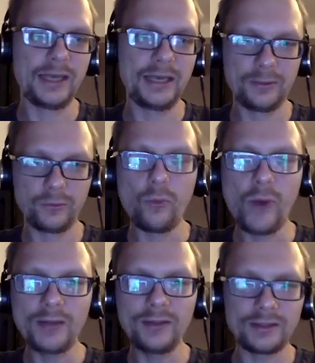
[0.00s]

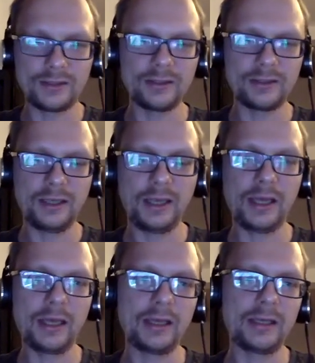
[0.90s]
one
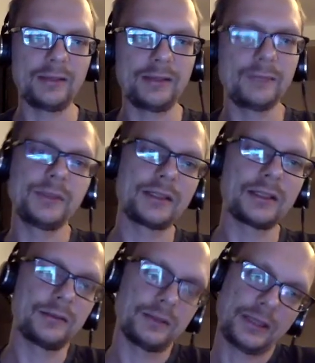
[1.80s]
name that
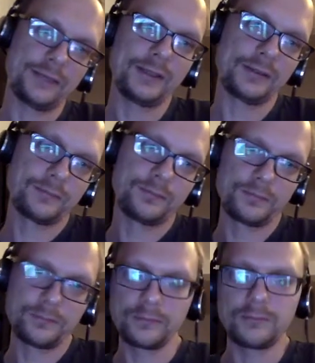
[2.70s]
I think
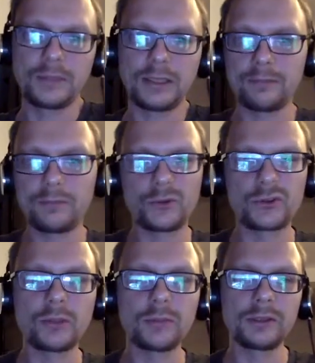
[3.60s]
most
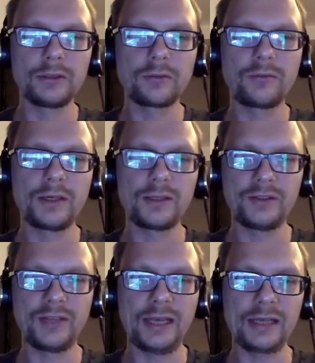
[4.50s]
commonly you'll find
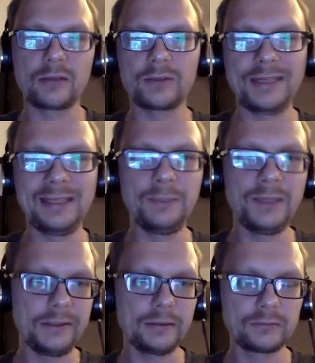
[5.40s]
is called
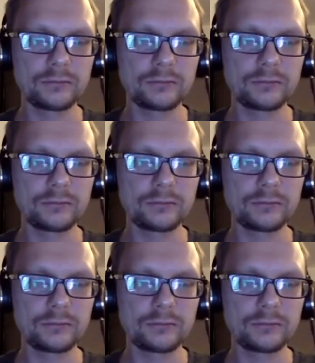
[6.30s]
AP.